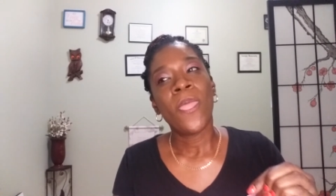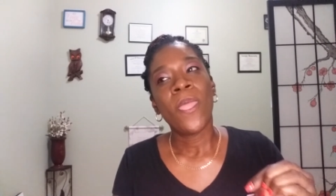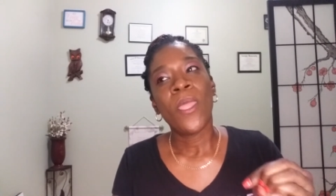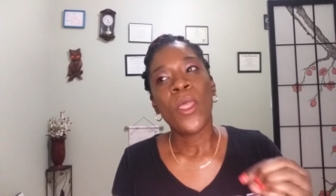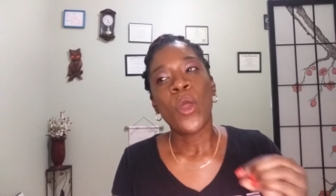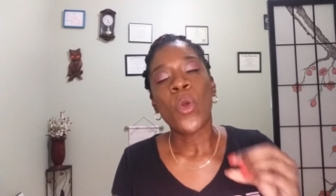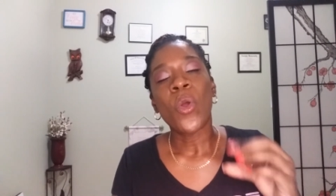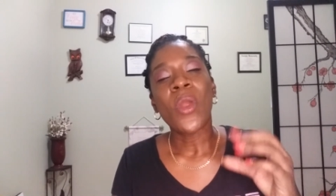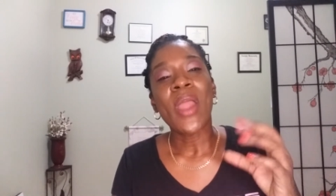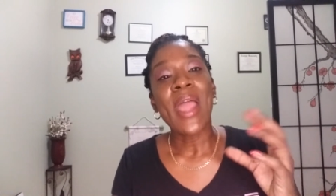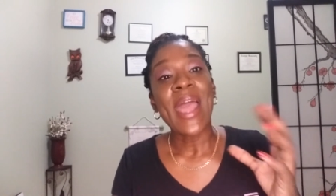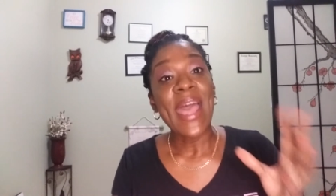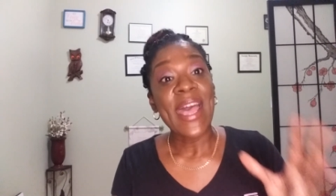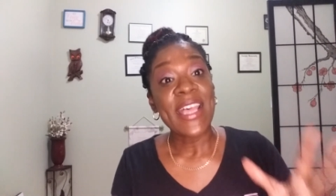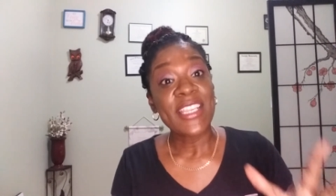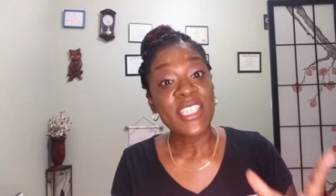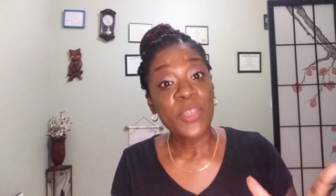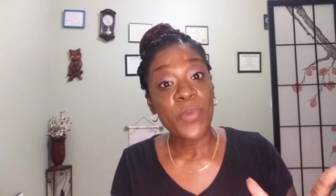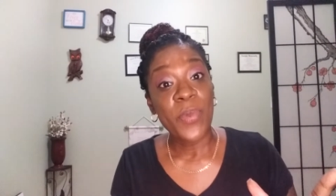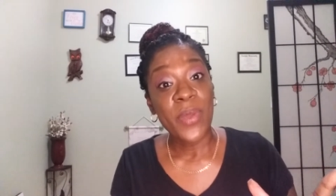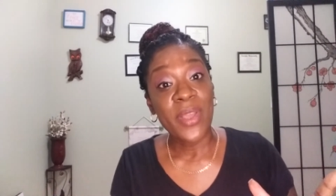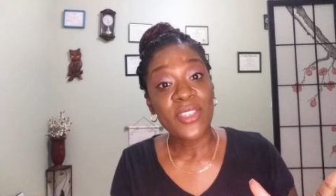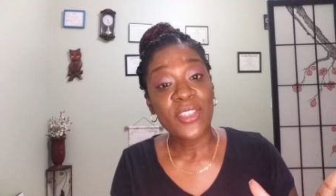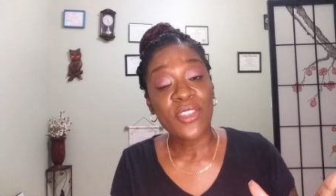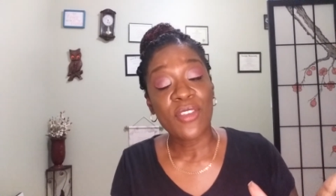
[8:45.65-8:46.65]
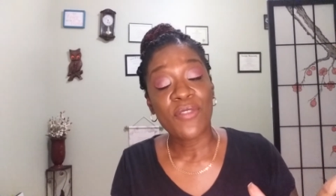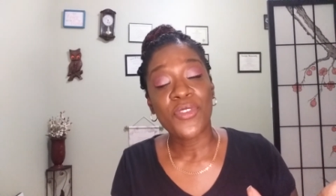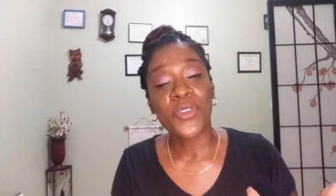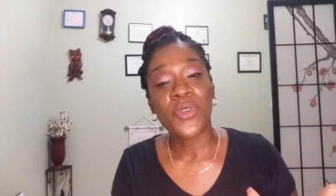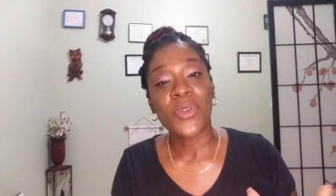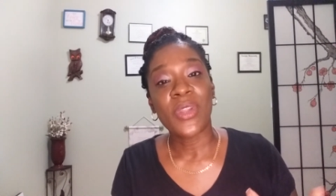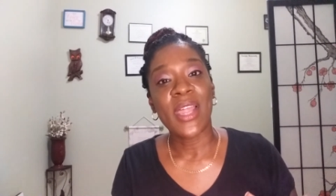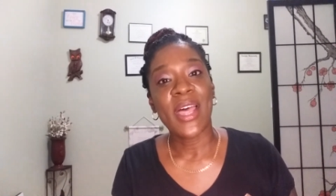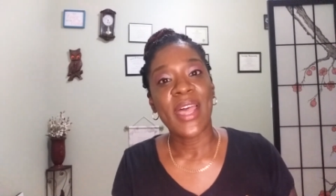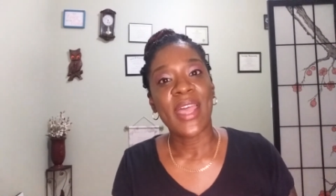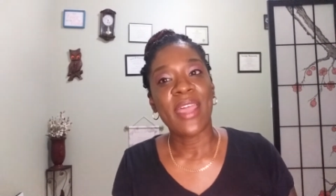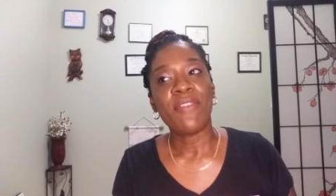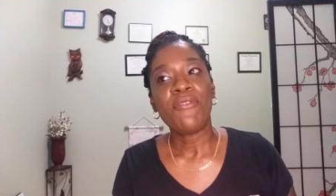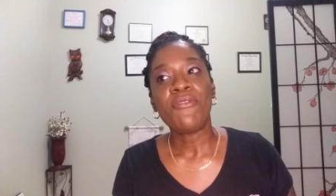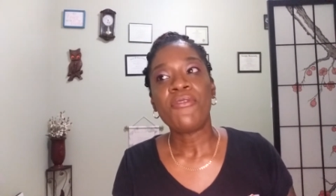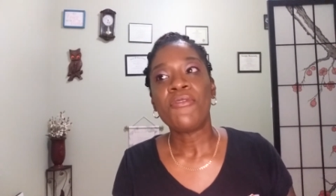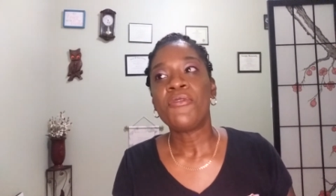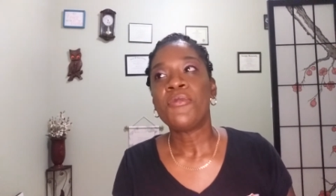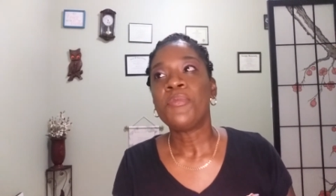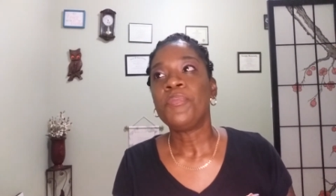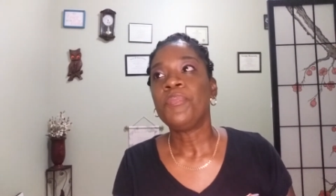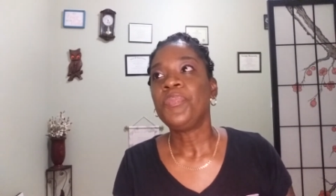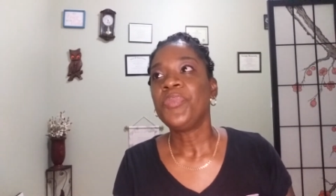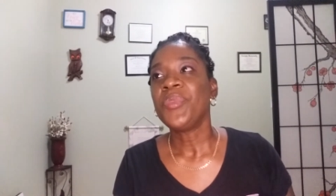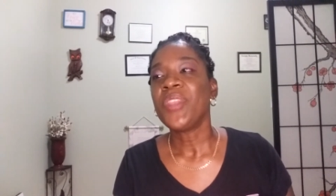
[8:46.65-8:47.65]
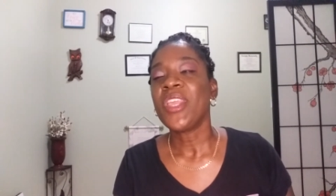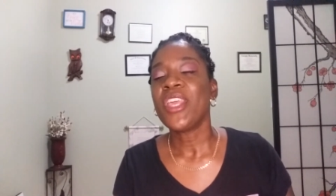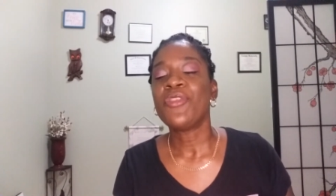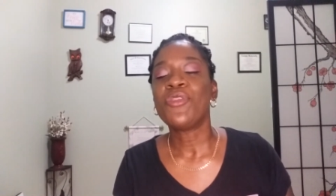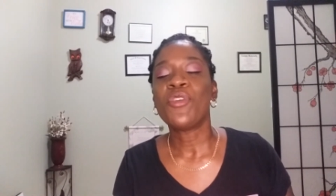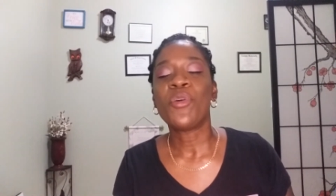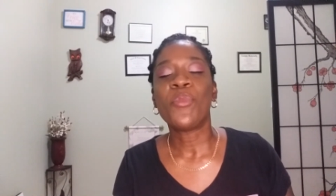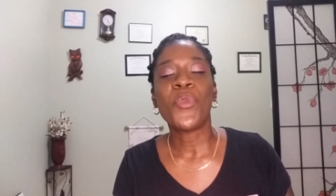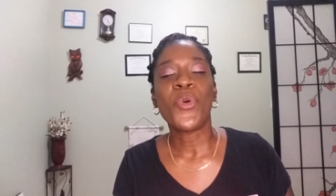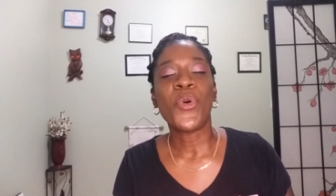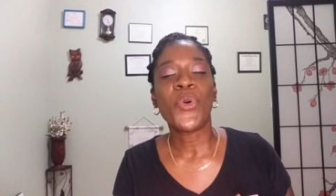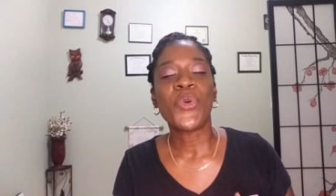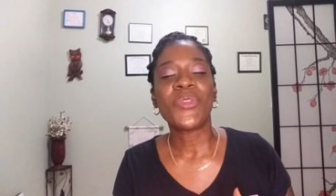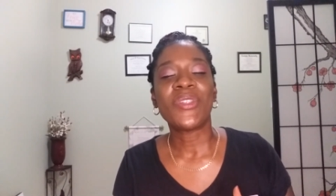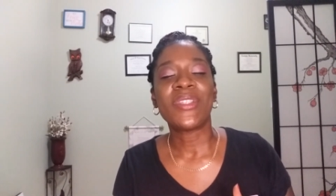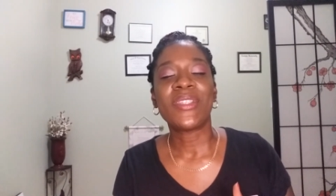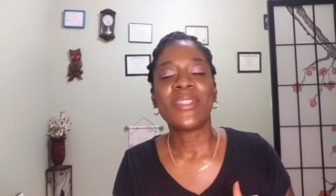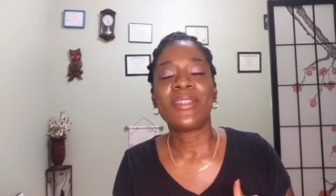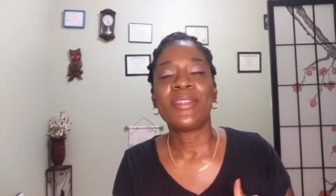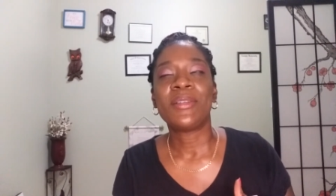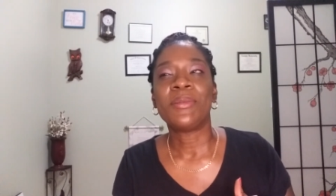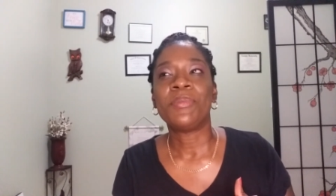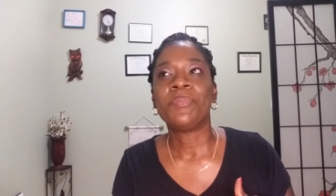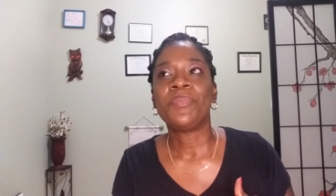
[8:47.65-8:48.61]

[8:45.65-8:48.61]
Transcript: or aspects of your life in the most